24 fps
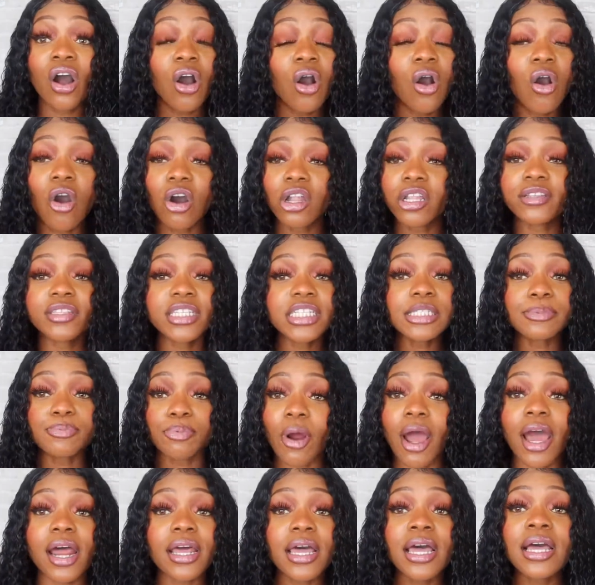All of these
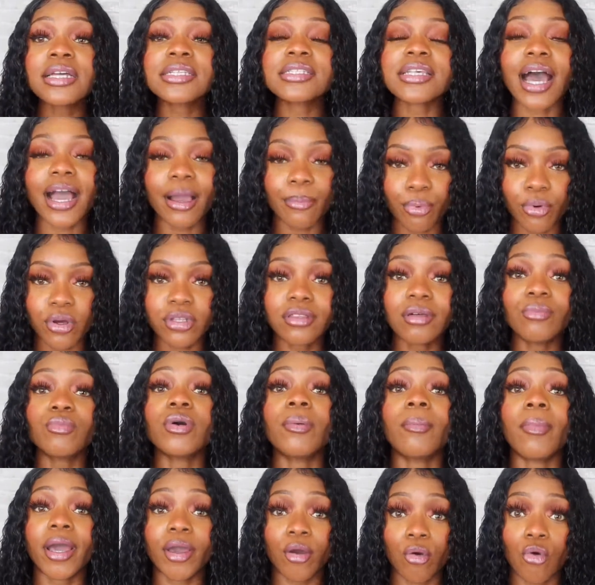products, I bought them with
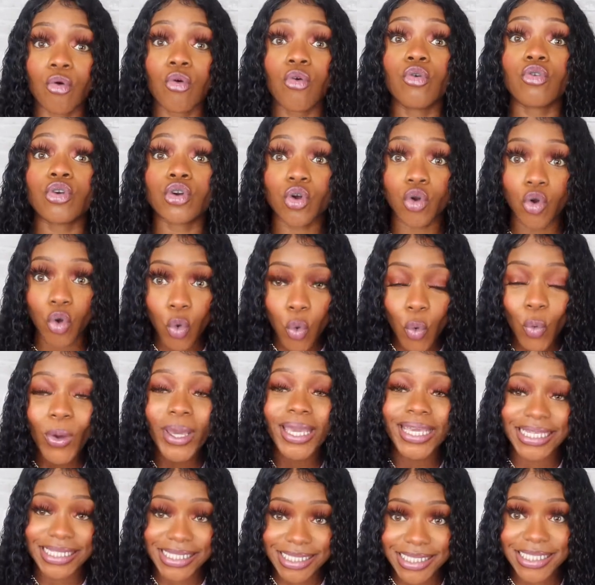my own
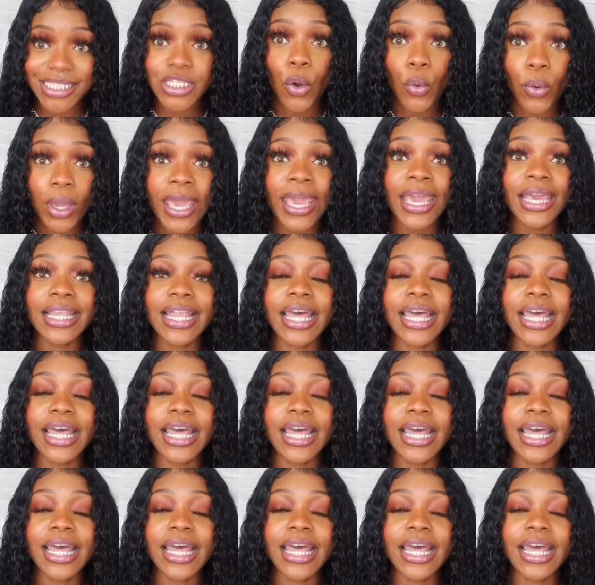coins, okay?